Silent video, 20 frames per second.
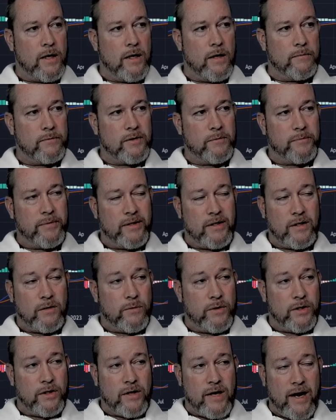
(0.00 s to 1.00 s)
Depending on
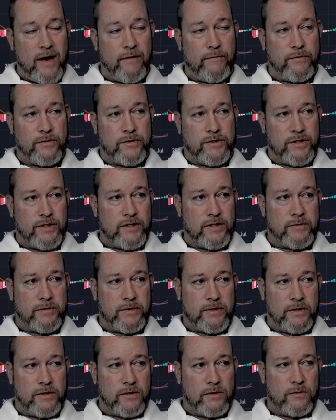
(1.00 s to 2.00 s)
what your average
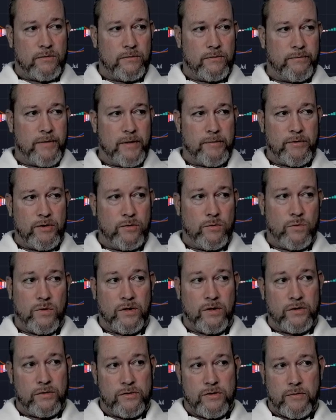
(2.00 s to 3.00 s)
is, maybe you
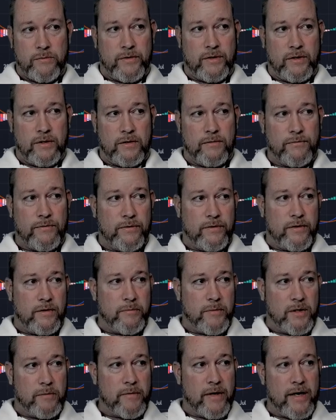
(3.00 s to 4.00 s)
want to do something different than
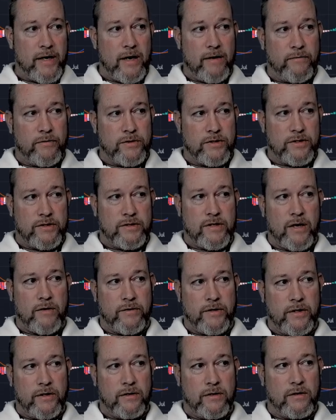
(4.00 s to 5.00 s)
me. My average is down
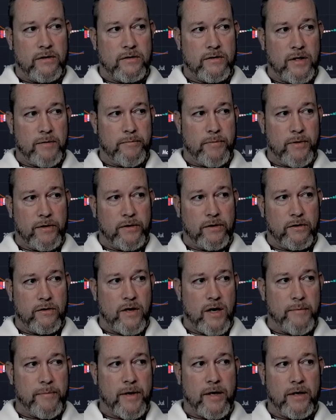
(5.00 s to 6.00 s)
here because I bought the
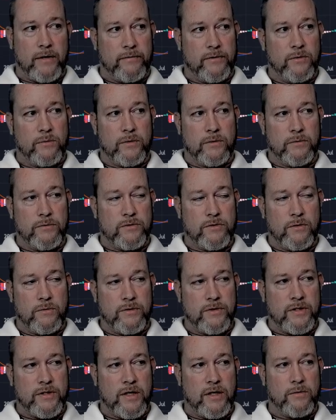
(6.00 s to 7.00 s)
crap out of it when it was
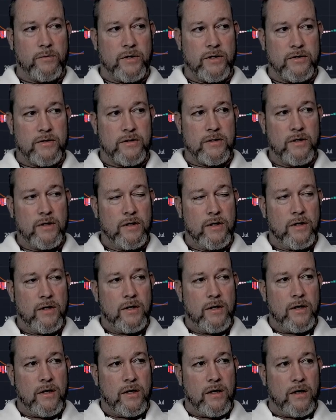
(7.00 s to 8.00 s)
going sideways
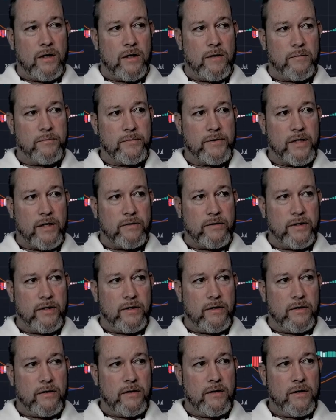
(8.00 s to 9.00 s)
down
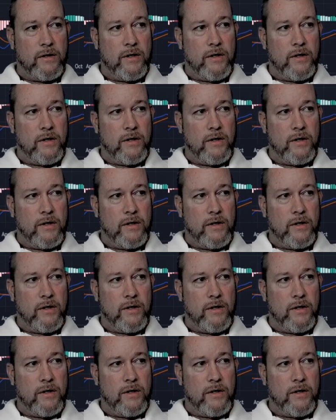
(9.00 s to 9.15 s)
here.